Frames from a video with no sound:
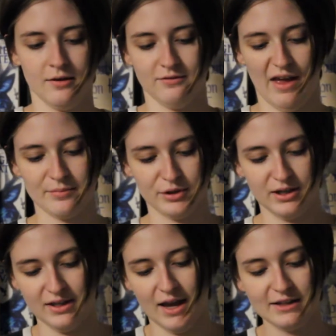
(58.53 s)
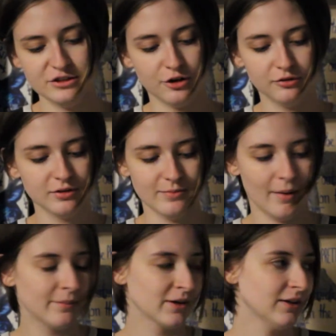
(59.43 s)
fabric-y. I don't
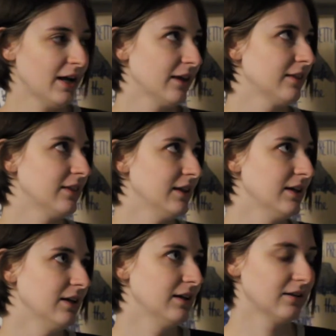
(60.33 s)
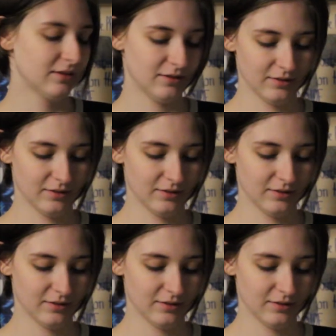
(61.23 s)
remember, like, the...